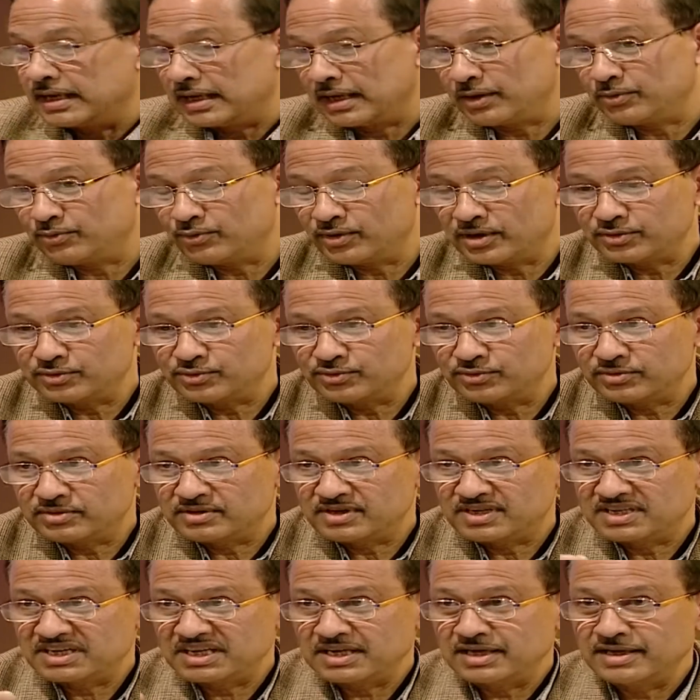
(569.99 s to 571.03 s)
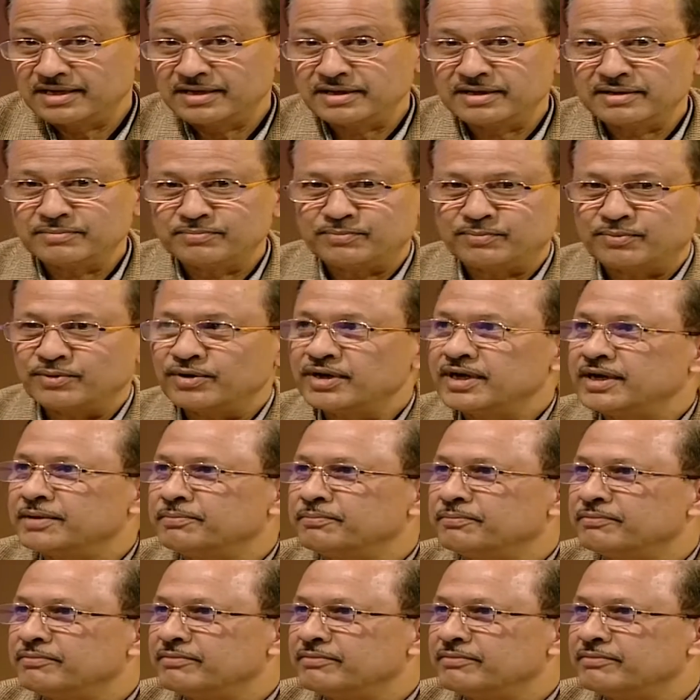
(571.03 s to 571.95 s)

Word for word: I want to tell a poem.